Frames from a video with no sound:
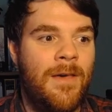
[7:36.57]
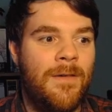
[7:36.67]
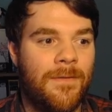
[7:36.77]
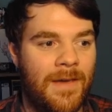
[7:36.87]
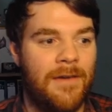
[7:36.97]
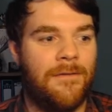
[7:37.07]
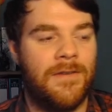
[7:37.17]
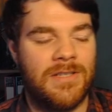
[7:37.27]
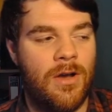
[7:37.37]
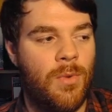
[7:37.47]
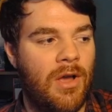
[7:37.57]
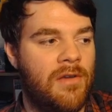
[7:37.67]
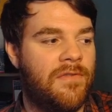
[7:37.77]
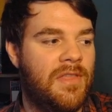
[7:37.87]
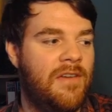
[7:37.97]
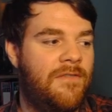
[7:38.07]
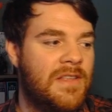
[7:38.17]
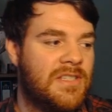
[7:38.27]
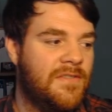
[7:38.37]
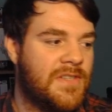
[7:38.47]
Thief. So we're going for the
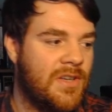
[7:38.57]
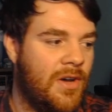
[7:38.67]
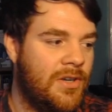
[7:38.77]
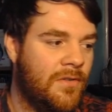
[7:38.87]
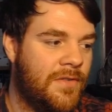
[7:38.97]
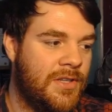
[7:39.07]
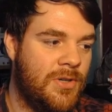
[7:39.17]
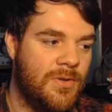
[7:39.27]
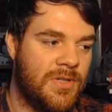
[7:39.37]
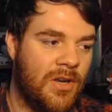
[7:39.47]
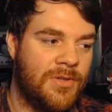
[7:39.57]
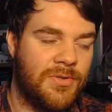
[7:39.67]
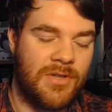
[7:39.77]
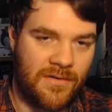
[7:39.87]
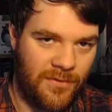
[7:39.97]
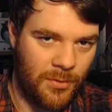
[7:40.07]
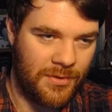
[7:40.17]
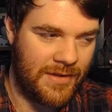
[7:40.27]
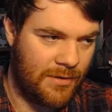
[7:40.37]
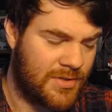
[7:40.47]
offensive side of the choose a light or dark
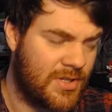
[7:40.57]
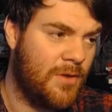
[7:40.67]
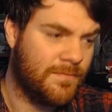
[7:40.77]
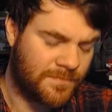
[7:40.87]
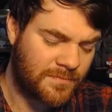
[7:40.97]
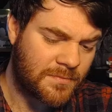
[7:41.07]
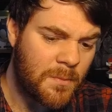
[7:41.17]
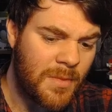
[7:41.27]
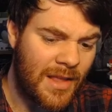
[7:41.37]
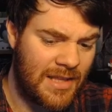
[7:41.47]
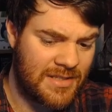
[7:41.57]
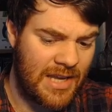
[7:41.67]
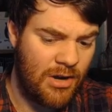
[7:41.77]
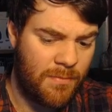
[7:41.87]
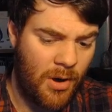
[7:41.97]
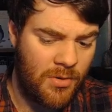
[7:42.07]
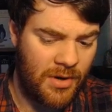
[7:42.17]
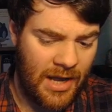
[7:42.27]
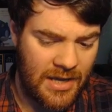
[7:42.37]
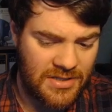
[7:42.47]
forward now. So let's say your
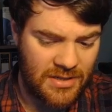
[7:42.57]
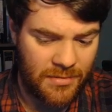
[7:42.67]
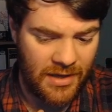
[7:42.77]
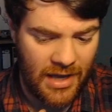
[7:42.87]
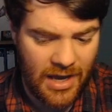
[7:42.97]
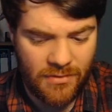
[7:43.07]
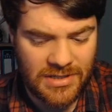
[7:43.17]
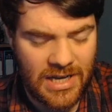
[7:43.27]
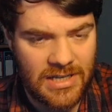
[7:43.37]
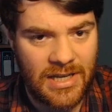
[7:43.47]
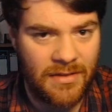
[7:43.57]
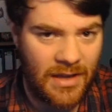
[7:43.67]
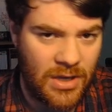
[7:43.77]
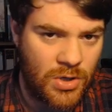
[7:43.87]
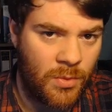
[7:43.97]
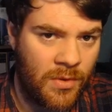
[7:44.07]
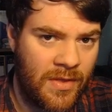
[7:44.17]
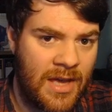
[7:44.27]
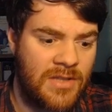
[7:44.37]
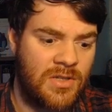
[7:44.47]
opponent has something irritating that you don't want
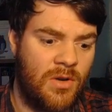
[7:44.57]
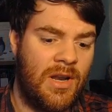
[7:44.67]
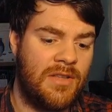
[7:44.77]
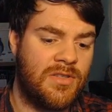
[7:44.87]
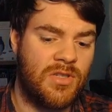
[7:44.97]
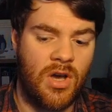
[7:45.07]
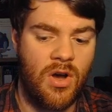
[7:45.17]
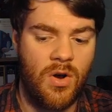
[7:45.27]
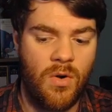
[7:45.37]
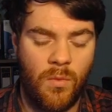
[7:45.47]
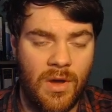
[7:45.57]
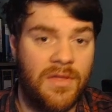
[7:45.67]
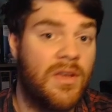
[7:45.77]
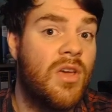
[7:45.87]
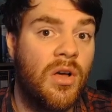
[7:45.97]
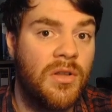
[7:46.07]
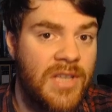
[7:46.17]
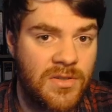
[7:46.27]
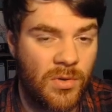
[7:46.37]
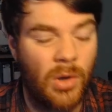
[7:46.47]
there, so let's go with
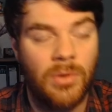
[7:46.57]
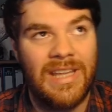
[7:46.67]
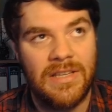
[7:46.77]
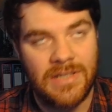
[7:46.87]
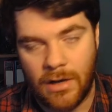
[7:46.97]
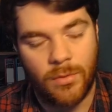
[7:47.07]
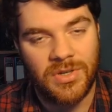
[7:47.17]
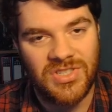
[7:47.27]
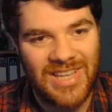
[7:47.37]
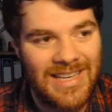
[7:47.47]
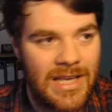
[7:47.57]
Goldes, or Goldies, however you want to say it.